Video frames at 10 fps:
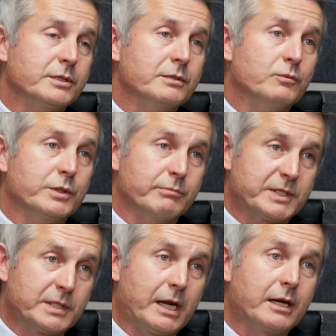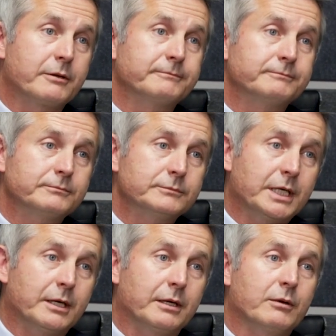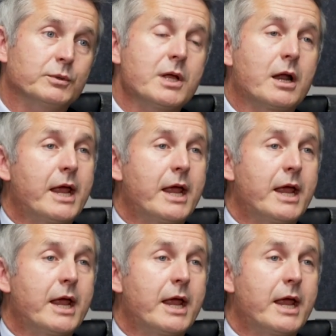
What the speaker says: a mistake. Mm-hmm. It was not